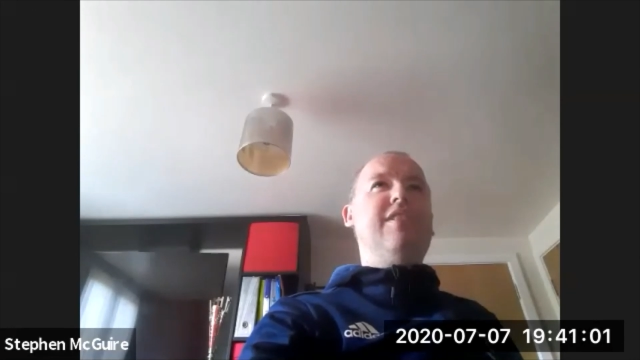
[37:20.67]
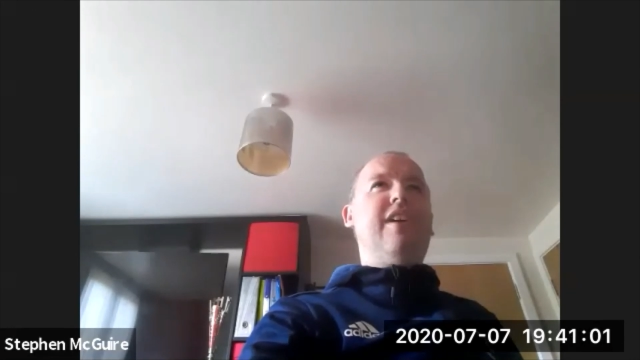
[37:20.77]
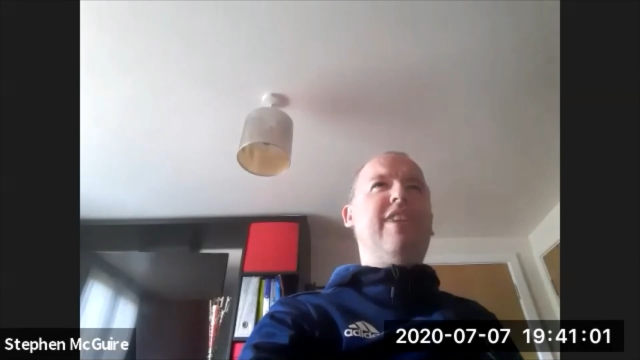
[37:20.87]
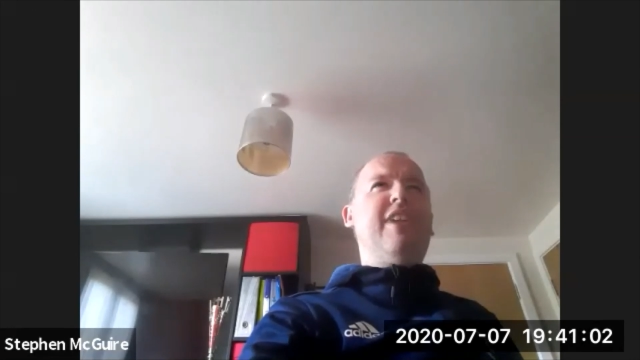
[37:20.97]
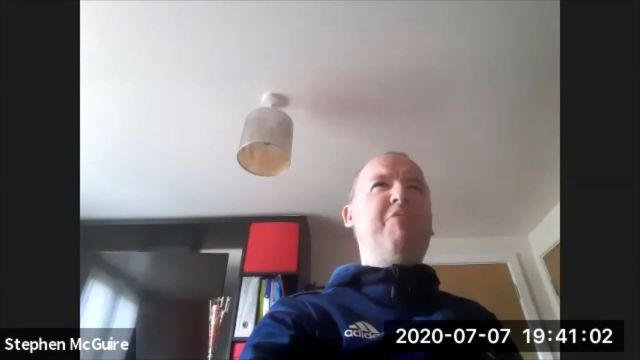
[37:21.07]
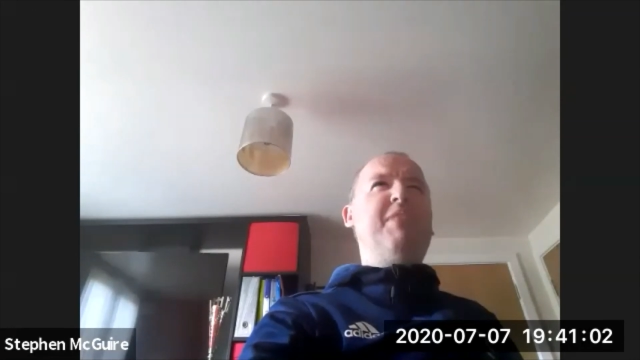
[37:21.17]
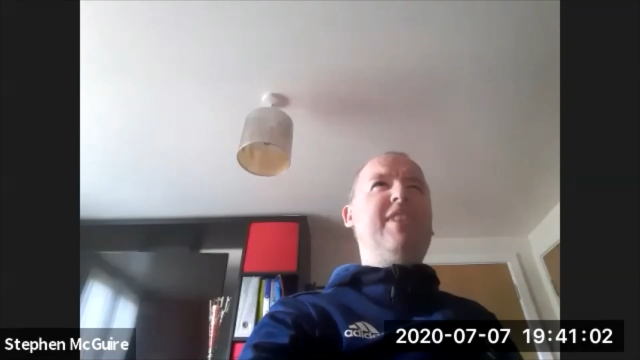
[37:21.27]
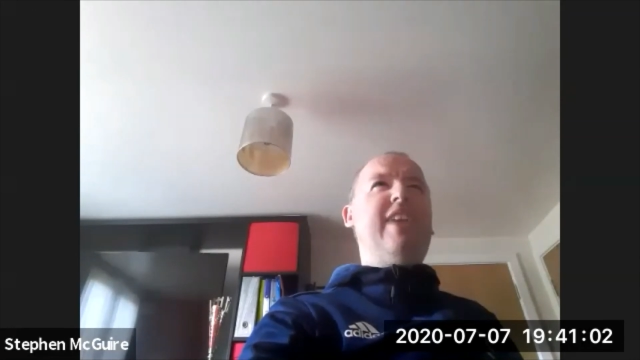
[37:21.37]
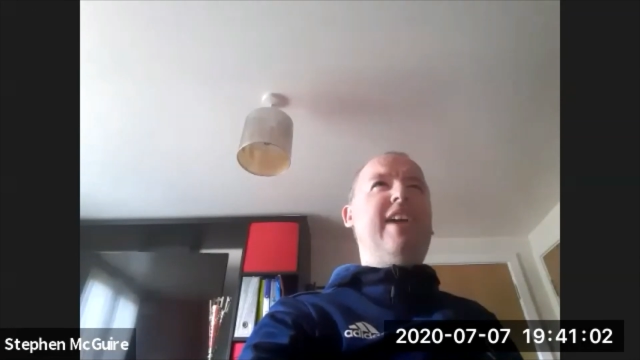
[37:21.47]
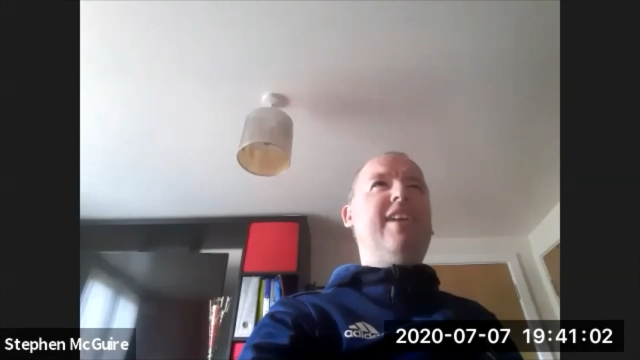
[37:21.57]
think would be
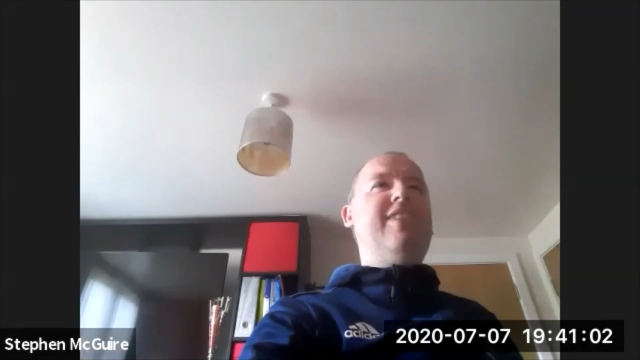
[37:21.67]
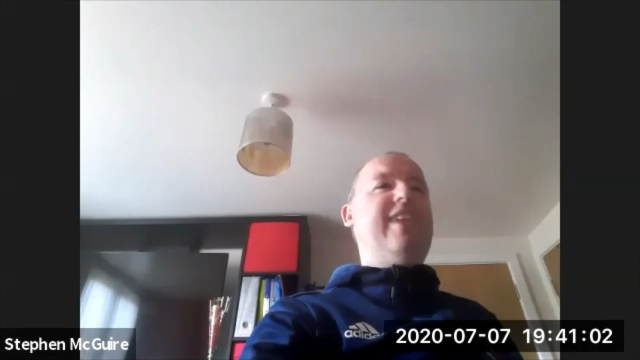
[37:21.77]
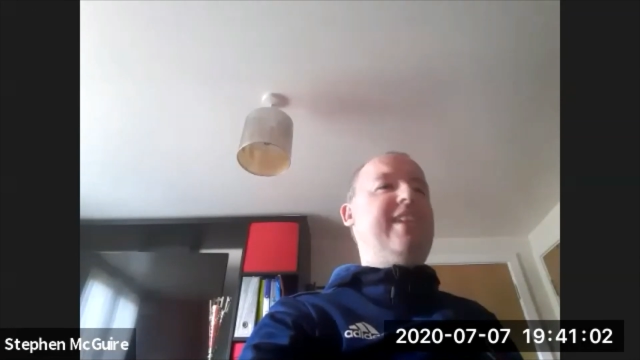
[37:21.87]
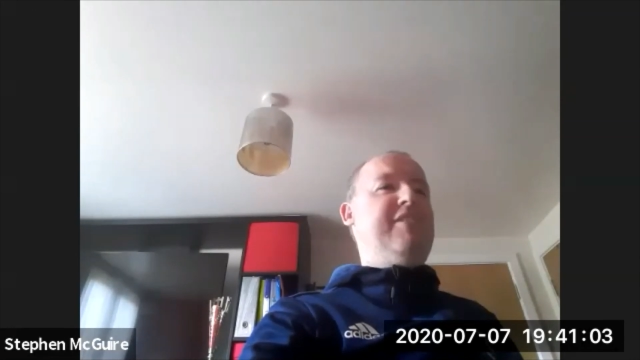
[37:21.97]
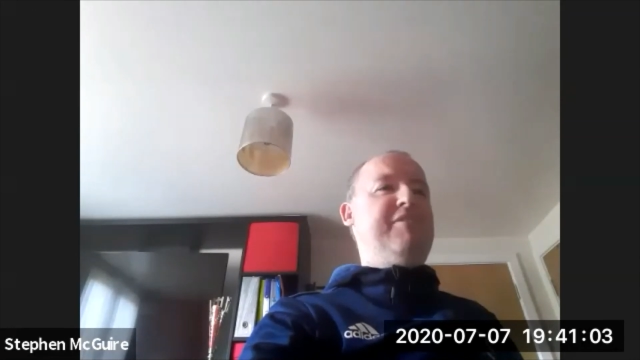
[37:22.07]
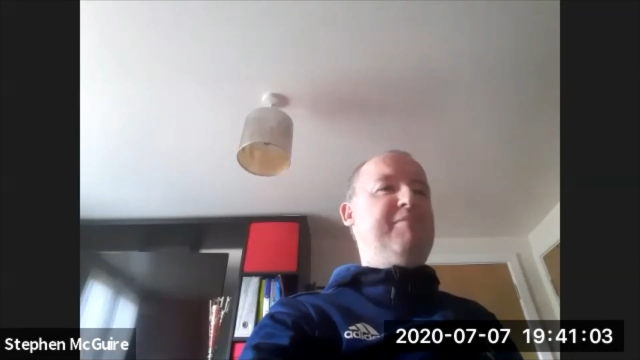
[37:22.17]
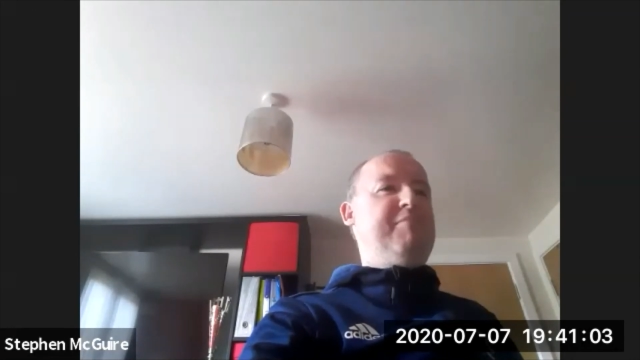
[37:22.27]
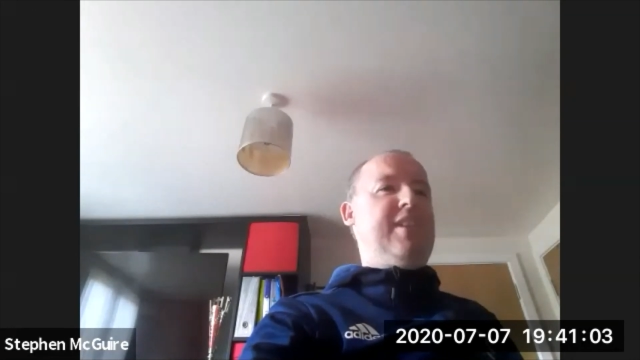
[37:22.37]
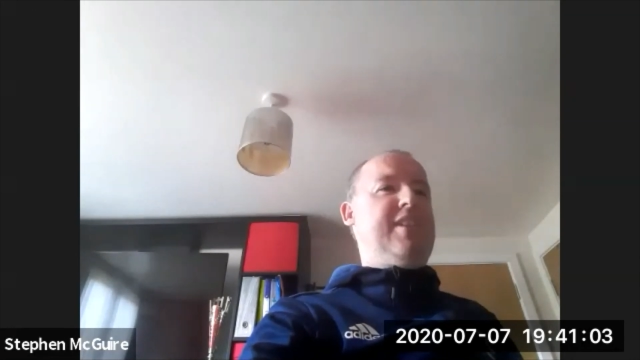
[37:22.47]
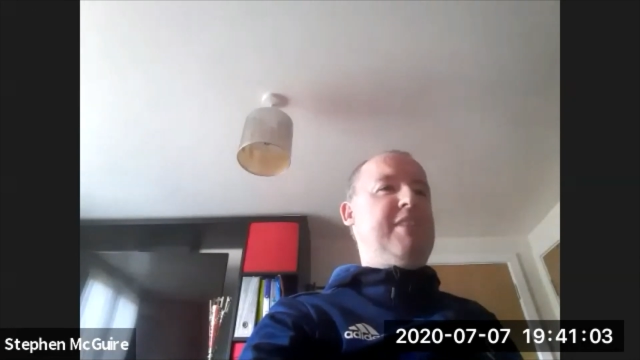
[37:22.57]
Thailand 9-0,
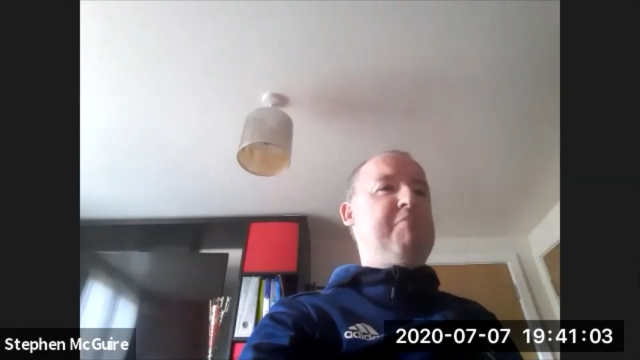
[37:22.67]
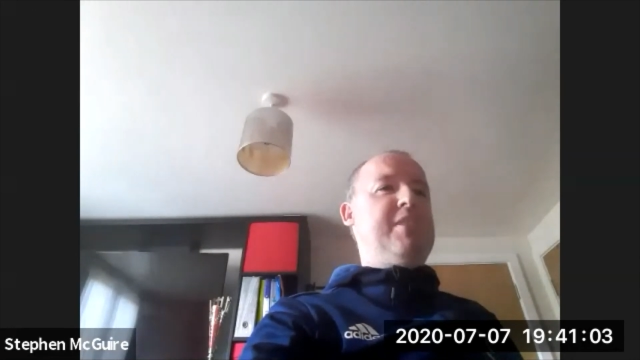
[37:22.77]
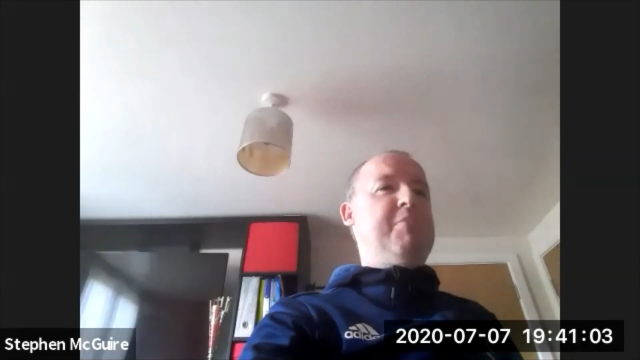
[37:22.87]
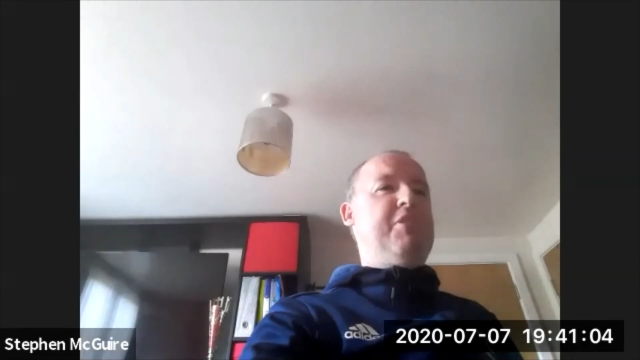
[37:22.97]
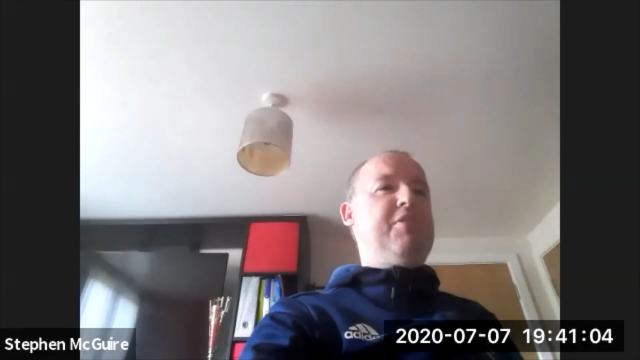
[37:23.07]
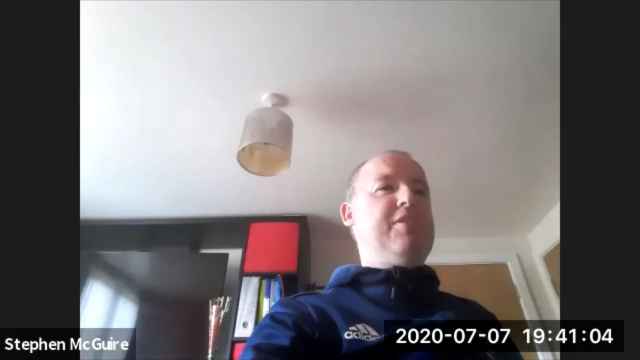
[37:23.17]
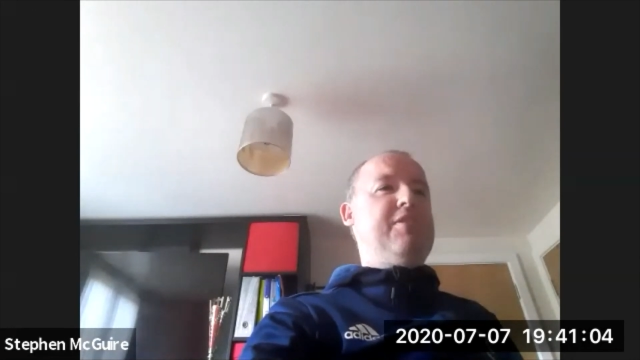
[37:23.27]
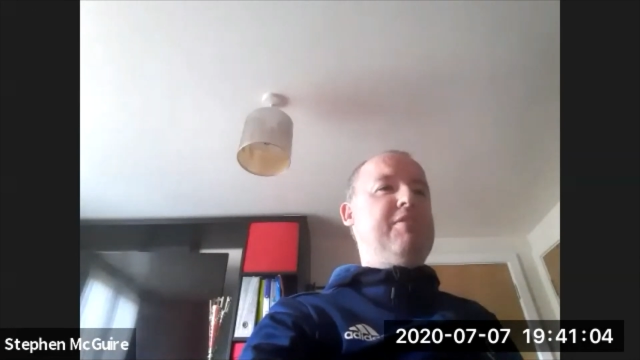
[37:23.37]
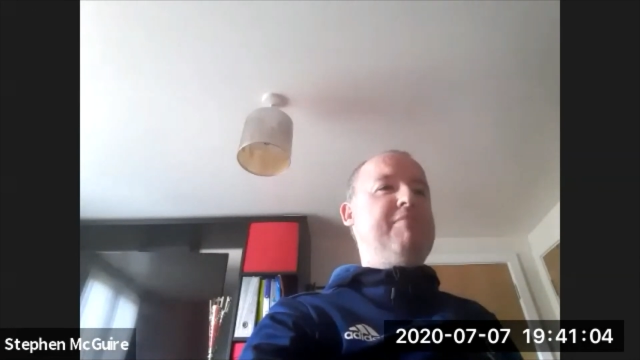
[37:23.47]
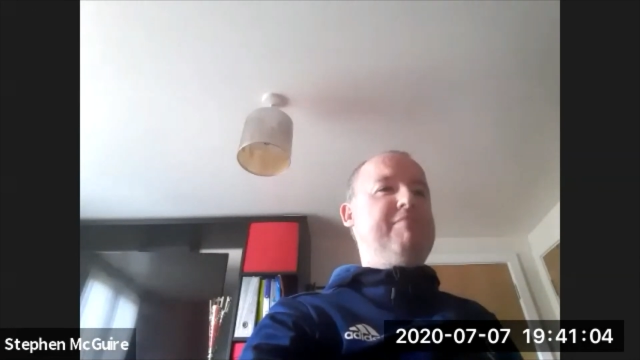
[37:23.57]
and I didn't miss a ball. So,